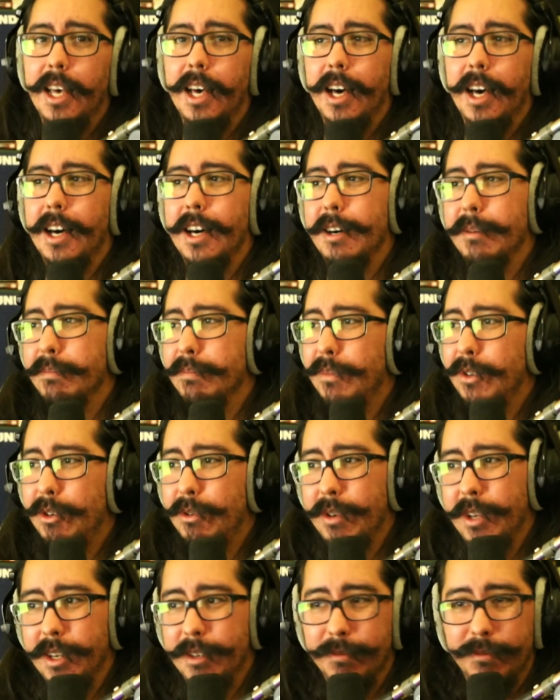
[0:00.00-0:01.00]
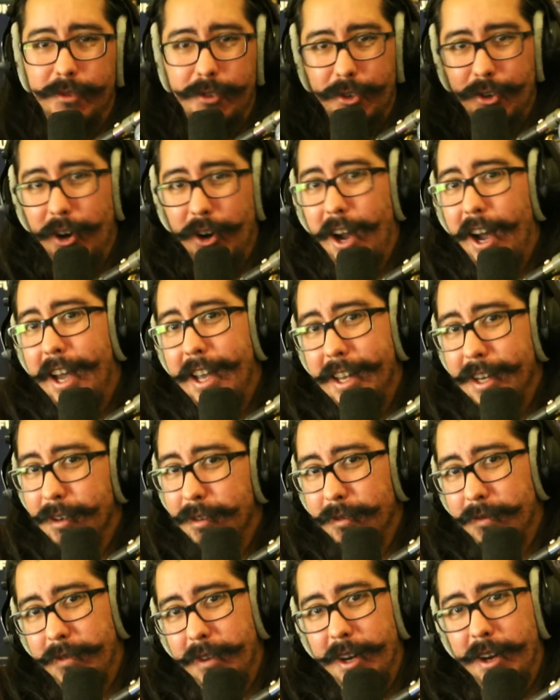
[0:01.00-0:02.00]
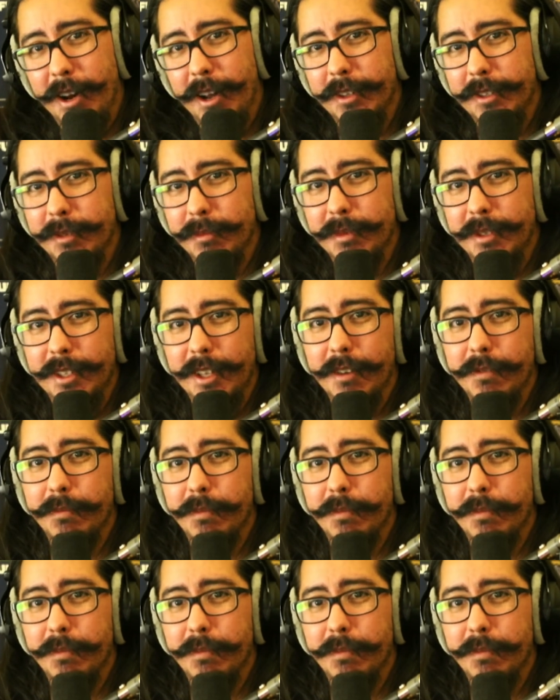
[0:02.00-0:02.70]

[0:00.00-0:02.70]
Um, you can try and figure out some stuff,